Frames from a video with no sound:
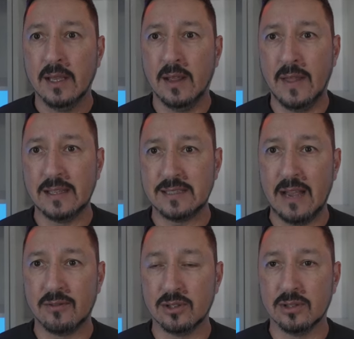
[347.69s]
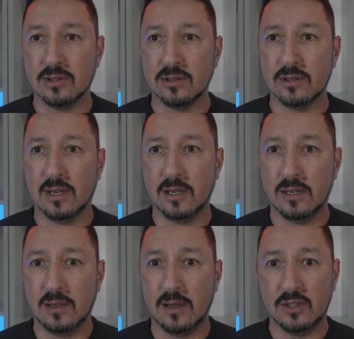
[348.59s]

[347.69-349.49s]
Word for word: And that's after uh,